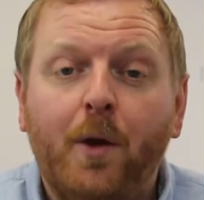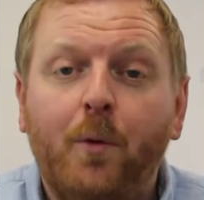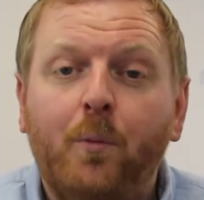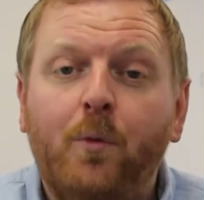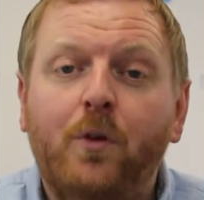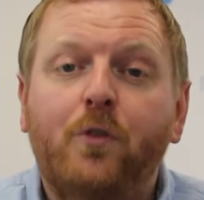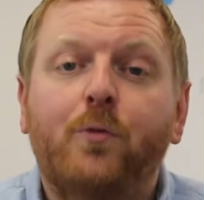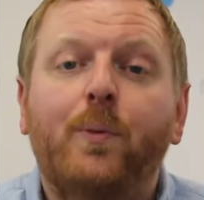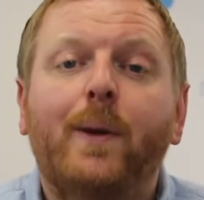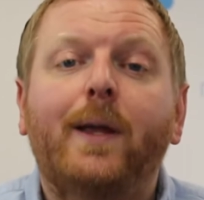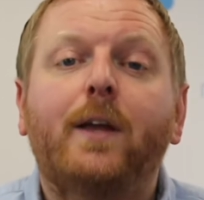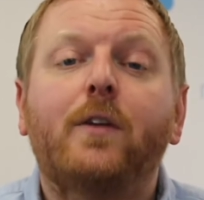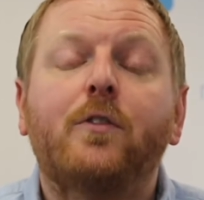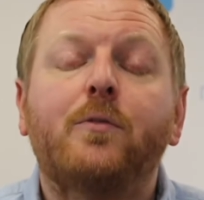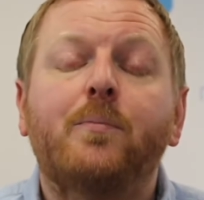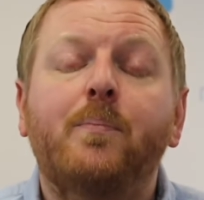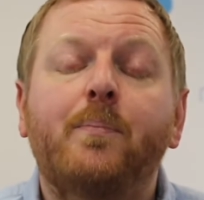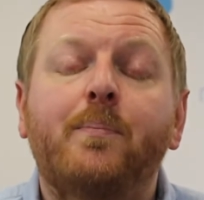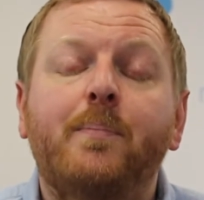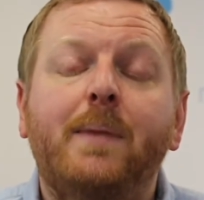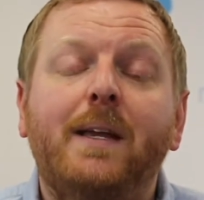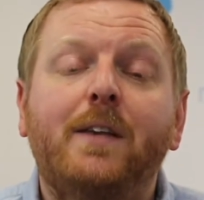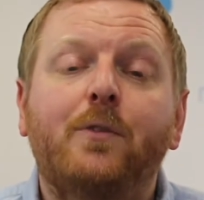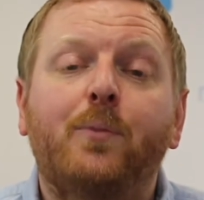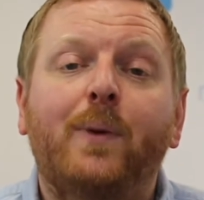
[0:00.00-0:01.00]
which
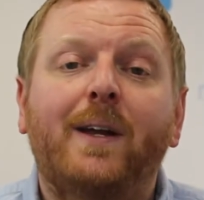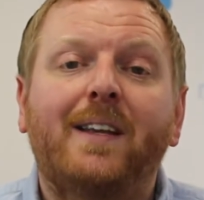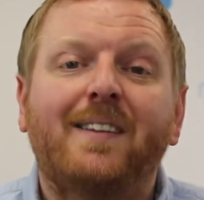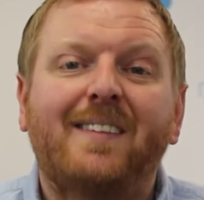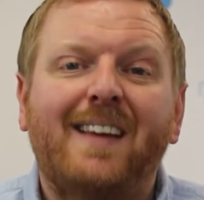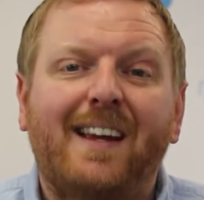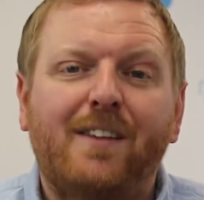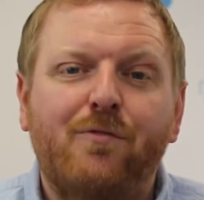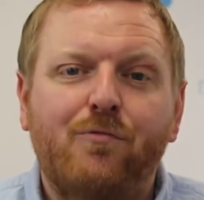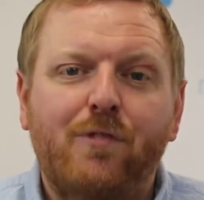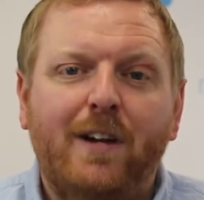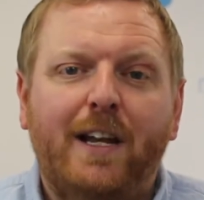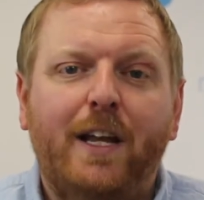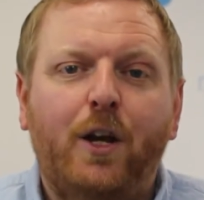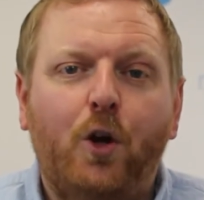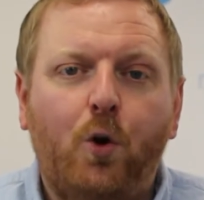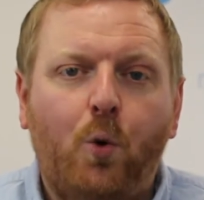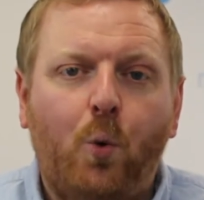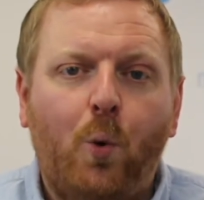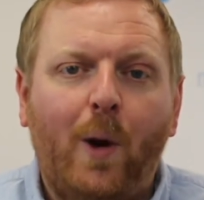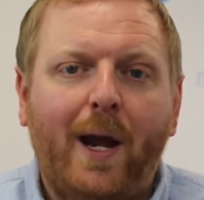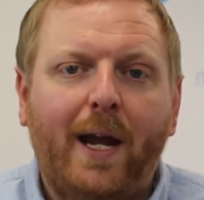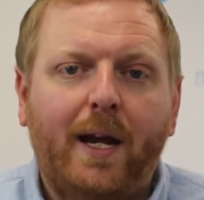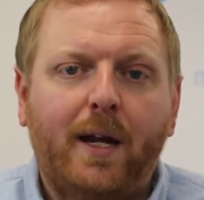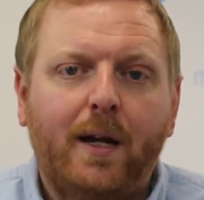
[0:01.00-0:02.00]
means we can take really
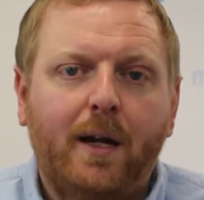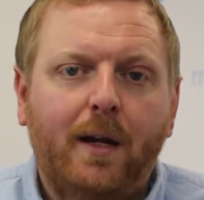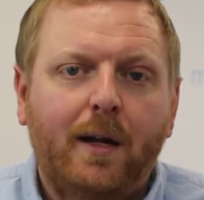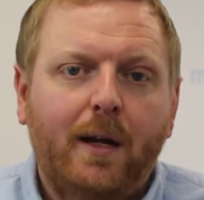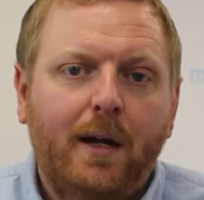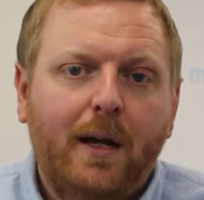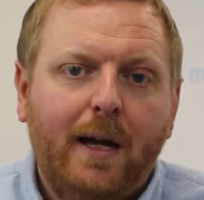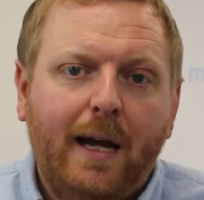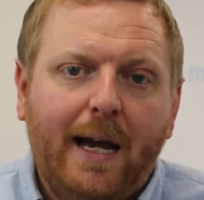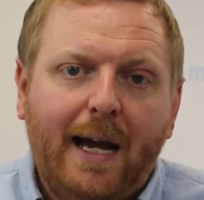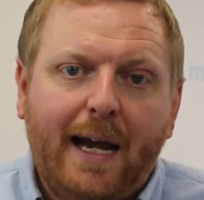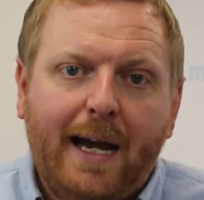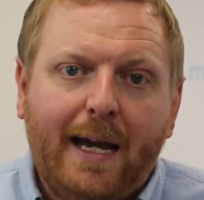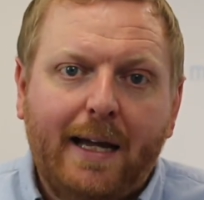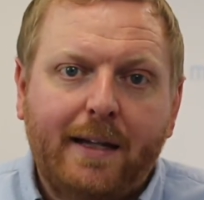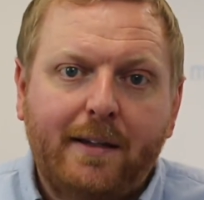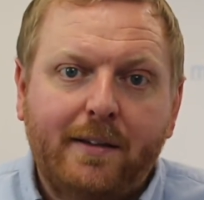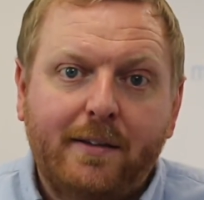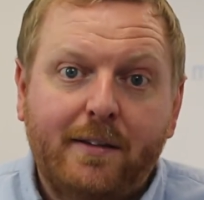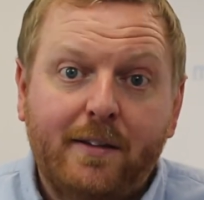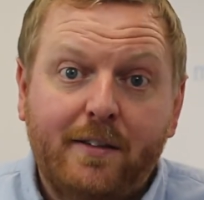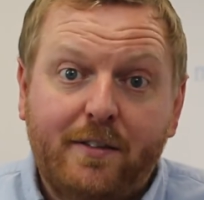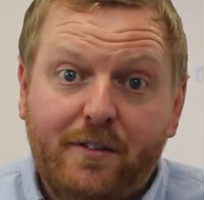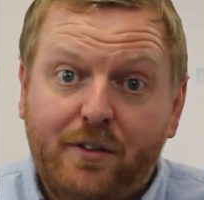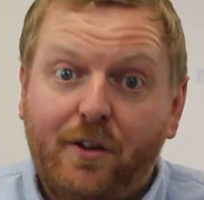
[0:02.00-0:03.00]
quick
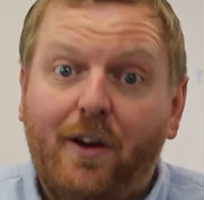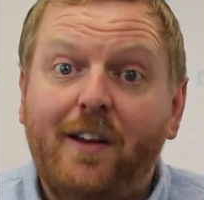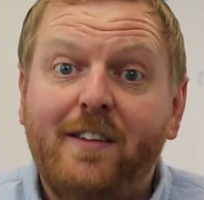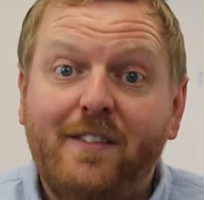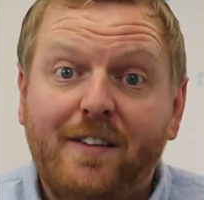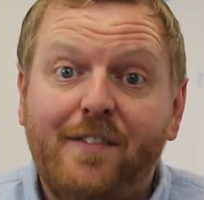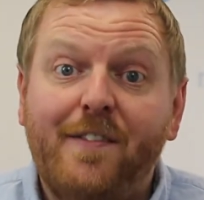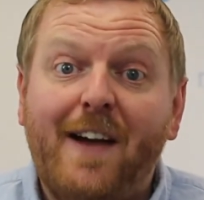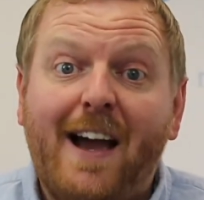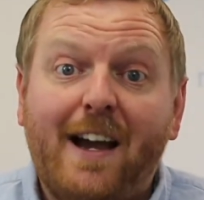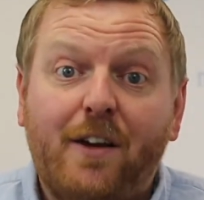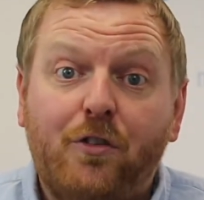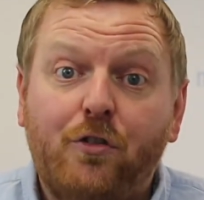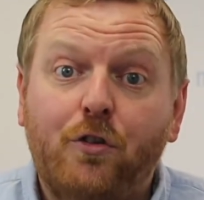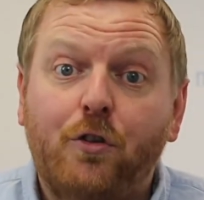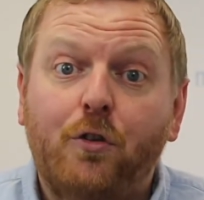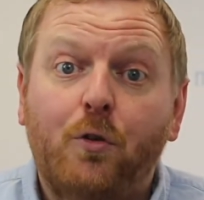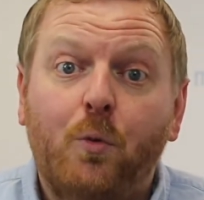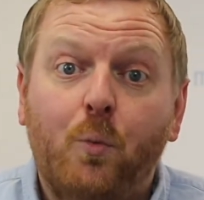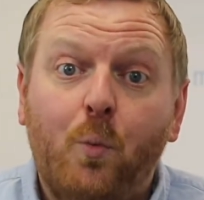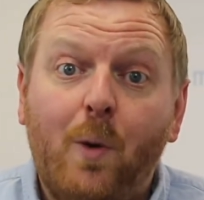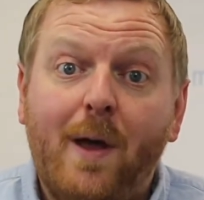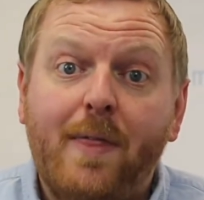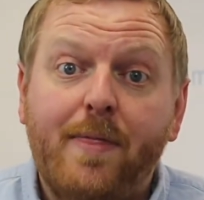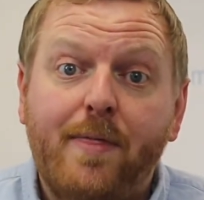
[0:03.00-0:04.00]
and decisive action
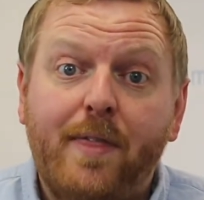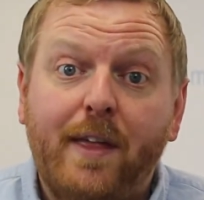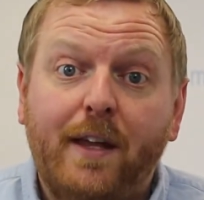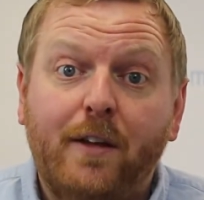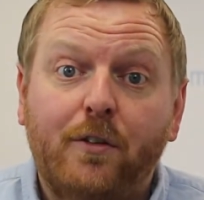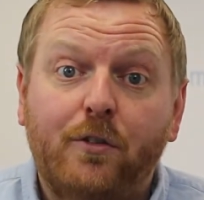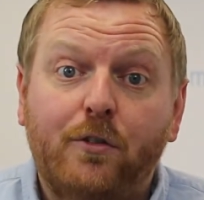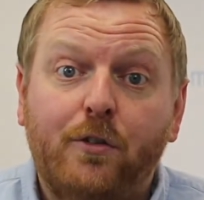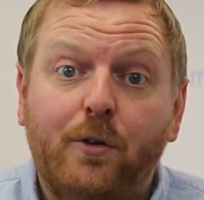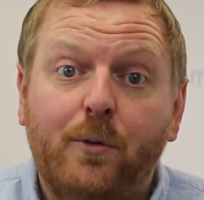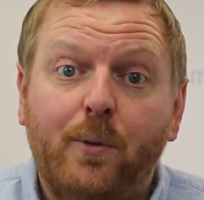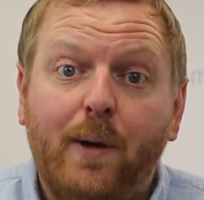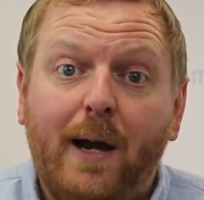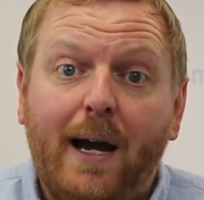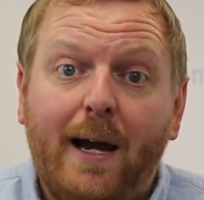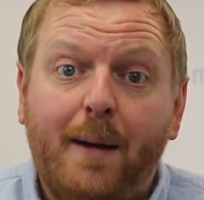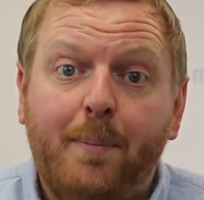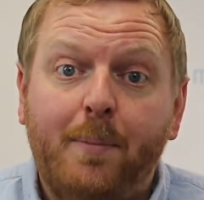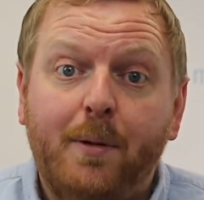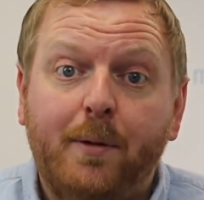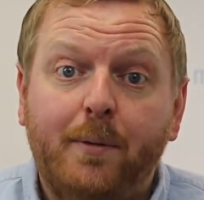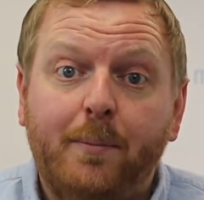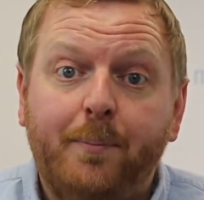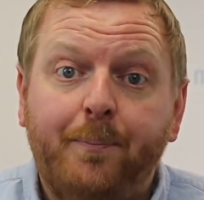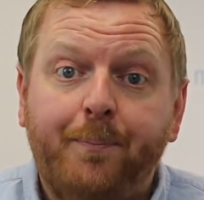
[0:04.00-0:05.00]
when things do
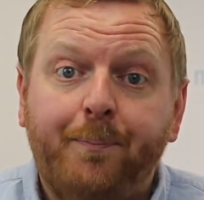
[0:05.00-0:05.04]
happen.